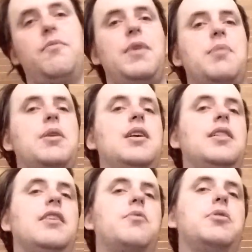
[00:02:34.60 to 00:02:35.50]
maybe
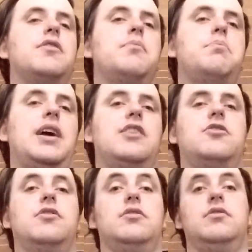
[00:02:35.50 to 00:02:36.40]
let's put some
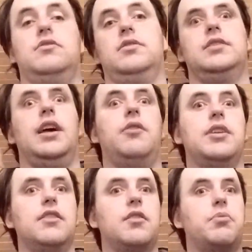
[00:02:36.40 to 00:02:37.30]
petrol.
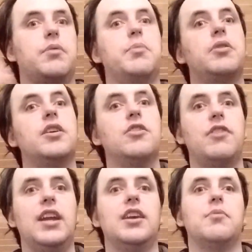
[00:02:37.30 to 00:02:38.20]
Nowadays they're probably putting
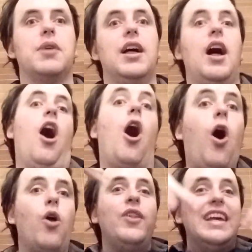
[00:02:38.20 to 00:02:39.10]
uranium,
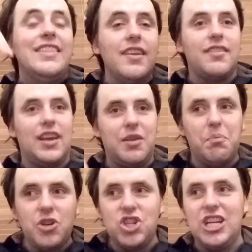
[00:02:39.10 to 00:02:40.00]
all in the
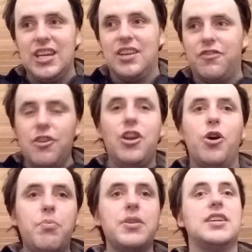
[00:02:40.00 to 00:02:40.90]
same machine for
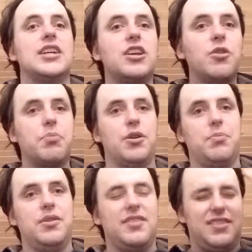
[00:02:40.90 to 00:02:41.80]
no particular
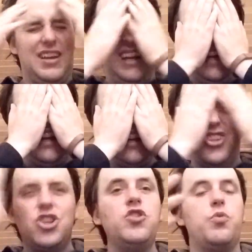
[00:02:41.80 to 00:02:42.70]
purpose. And
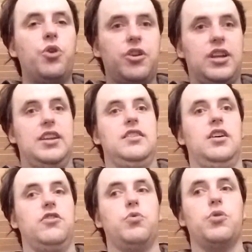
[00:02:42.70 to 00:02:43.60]
it shouldn't work, and it
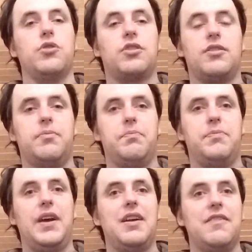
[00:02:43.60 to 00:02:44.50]
does work.
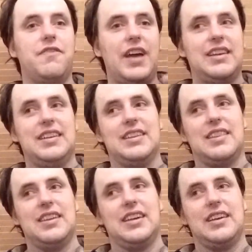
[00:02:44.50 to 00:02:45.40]
They're inventing
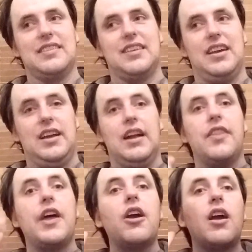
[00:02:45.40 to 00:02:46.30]
things.
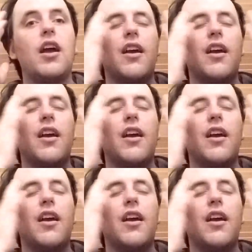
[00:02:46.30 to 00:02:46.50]
They're